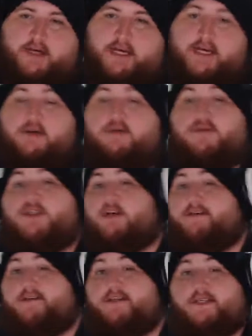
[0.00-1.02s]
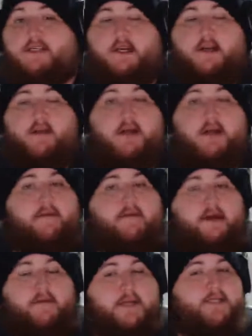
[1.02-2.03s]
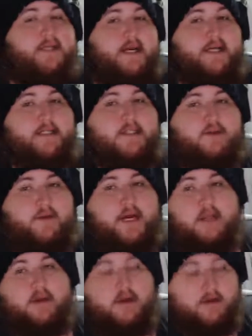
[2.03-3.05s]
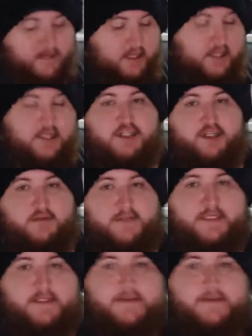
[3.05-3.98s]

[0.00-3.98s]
he also uses it and highly recommends it, as do a lot of other YouTubers.